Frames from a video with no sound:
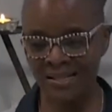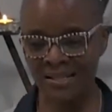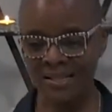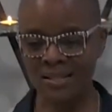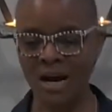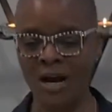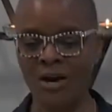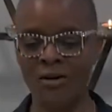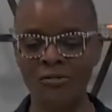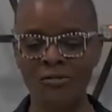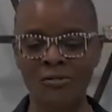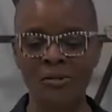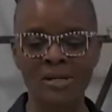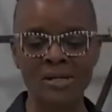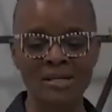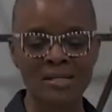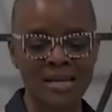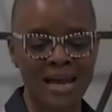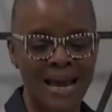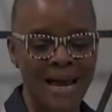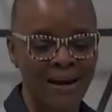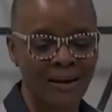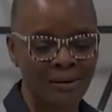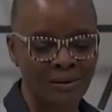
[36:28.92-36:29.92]
and offerings
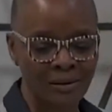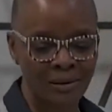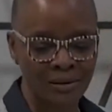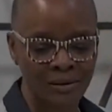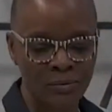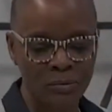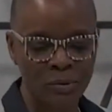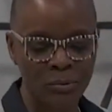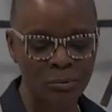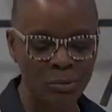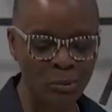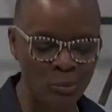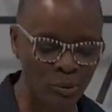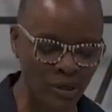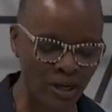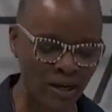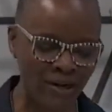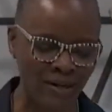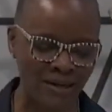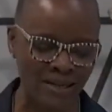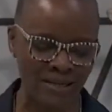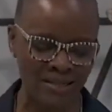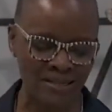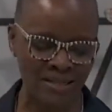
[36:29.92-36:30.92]
out and we're
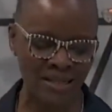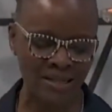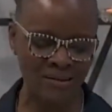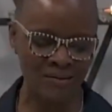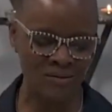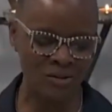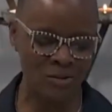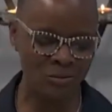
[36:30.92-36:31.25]
preparing ourselves